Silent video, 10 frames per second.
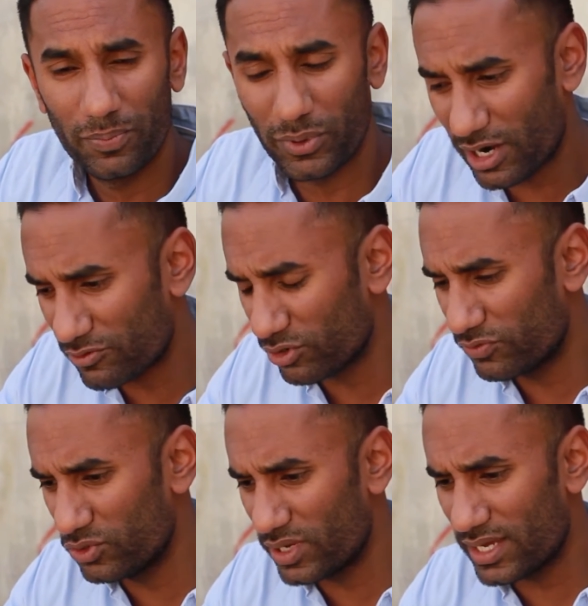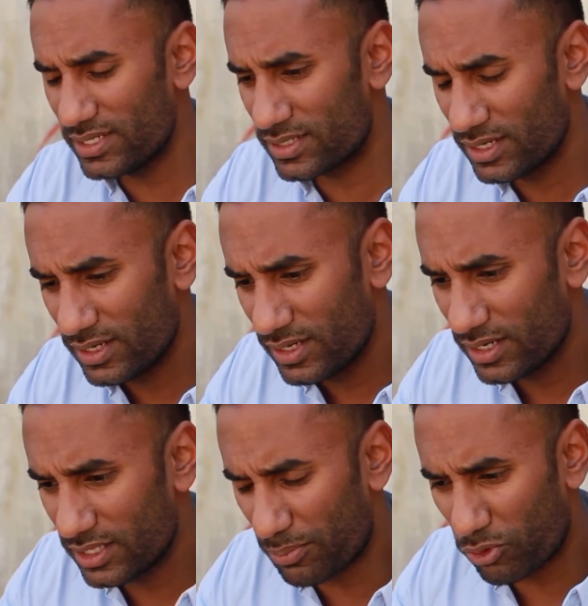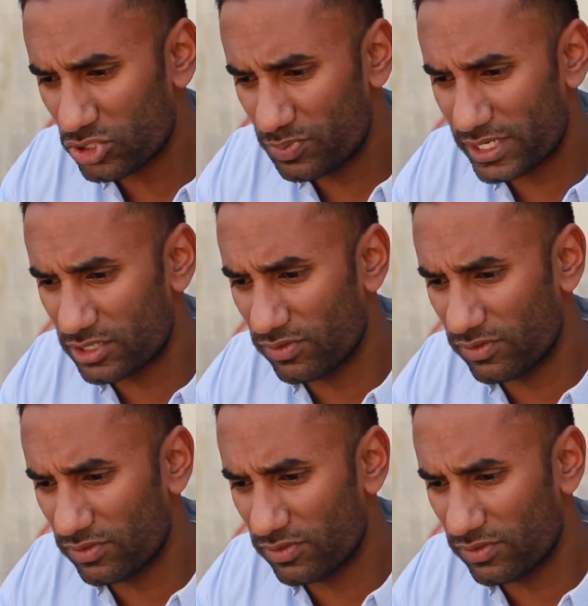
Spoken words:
But after a few days, the prospect